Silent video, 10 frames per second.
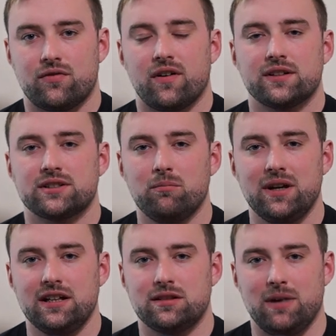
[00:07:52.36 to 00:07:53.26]
For
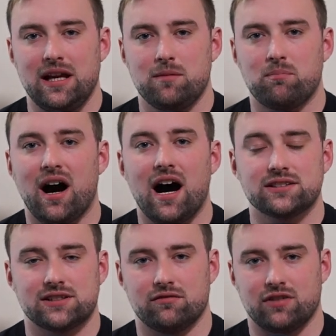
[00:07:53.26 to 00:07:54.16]
somebody to be
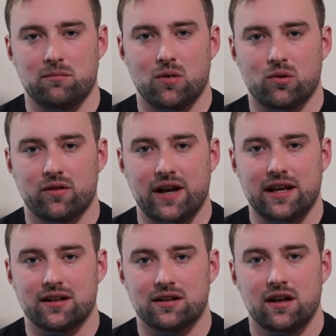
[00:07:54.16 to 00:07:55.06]
positively
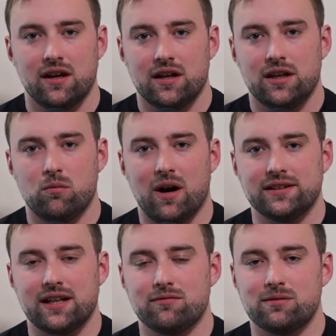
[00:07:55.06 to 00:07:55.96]
motivated, you
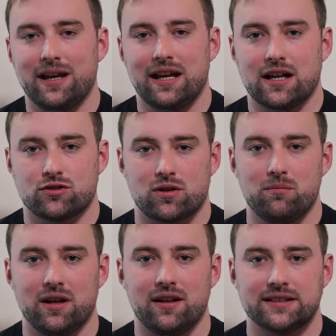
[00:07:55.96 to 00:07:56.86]
want them to be
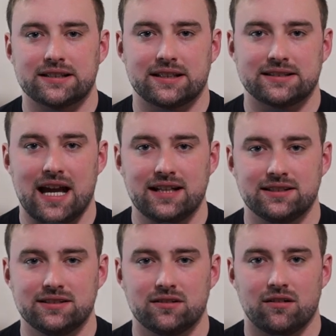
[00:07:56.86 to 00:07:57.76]
attributing
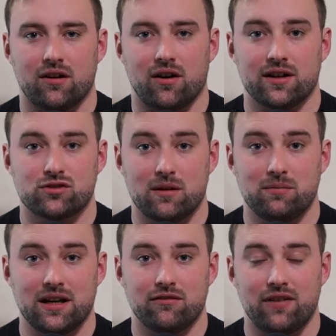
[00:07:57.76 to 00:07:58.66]
successes or
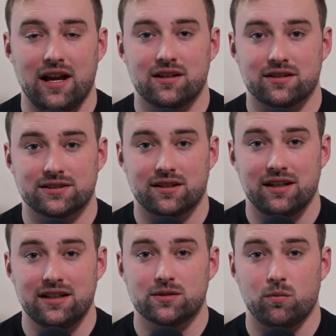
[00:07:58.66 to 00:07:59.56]
attributing failures to
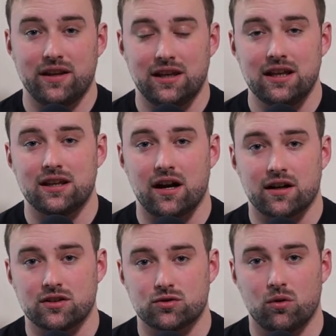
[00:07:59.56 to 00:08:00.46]
things within their
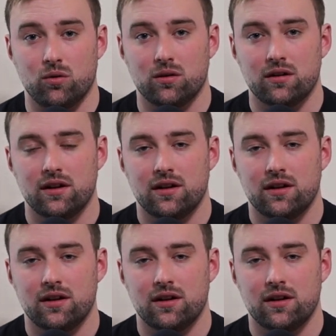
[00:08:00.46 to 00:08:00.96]
control.